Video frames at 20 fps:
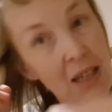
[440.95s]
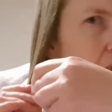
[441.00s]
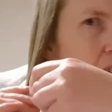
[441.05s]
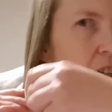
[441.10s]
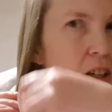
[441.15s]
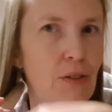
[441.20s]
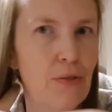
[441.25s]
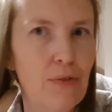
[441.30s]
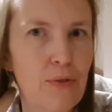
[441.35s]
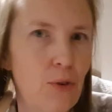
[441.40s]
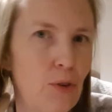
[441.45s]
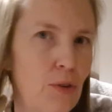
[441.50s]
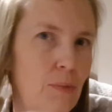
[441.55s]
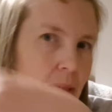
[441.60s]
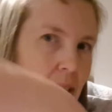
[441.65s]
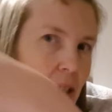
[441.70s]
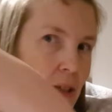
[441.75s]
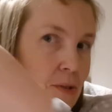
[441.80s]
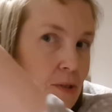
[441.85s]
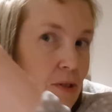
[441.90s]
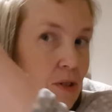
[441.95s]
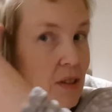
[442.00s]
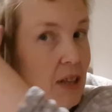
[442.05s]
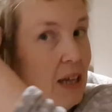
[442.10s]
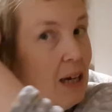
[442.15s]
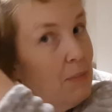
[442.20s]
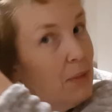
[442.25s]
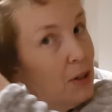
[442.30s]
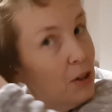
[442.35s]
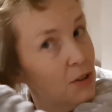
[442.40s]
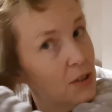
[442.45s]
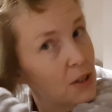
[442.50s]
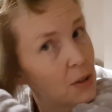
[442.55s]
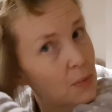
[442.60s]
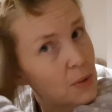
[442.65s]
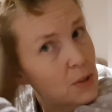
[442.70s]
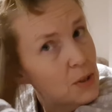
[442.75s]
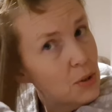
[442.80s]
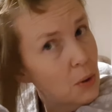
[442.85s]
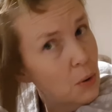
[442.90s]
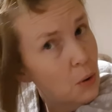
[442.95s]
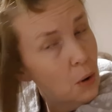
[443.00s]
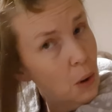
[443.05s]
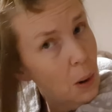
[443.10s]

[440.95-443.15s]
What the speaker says: 3 or 4 meals or that, because it was